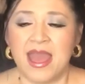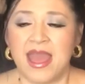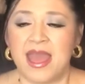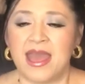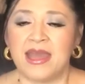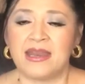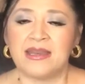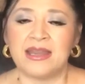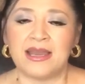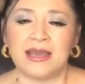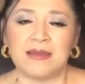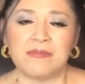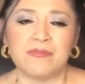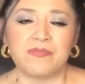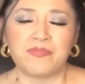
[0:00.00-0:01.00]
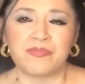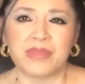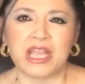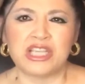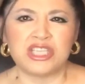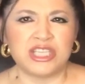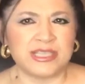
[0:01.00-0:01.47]
And
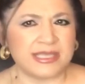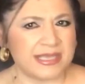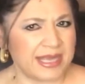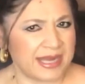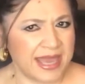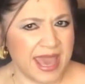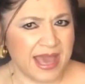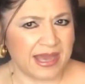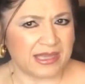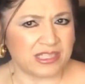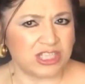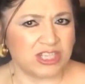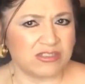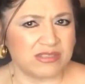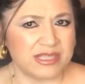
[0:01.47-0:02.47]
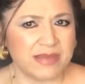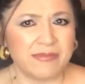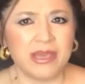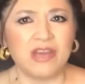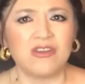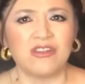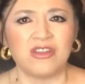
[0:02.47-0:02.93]
she said, yeah. She goes, let
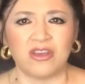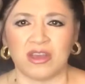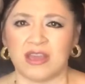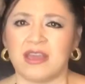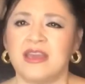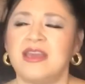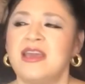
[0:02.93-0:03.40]
me go look.